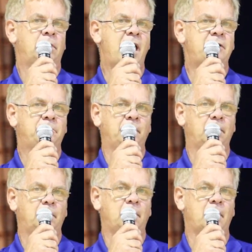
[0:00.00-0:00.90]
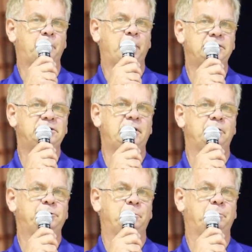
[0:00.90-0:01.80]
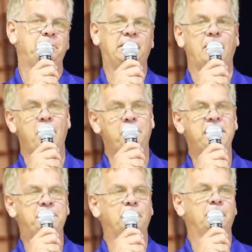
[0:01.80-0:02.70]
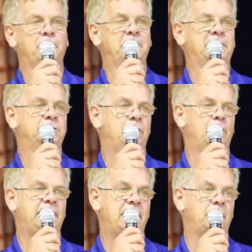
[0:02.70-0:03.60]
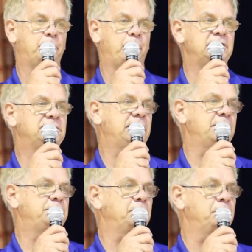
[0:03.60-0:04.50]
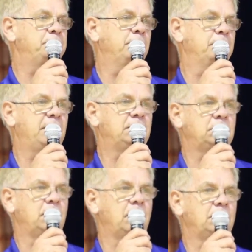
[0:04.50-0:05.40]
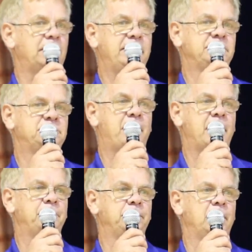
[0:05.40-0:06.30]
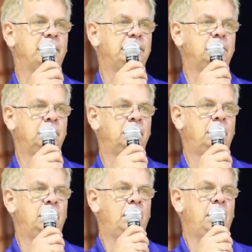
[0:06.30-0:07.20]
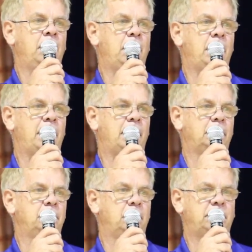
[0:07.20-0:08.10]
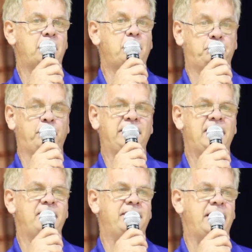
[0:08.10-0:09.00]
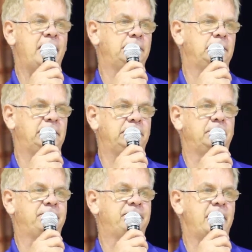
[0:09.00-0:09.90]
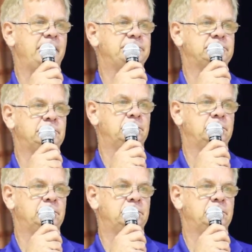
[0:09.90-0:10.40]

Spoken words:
That presidential permit, our people were told they had a presidential permit latest pipeline, and they were pretty heavy-handed in their face,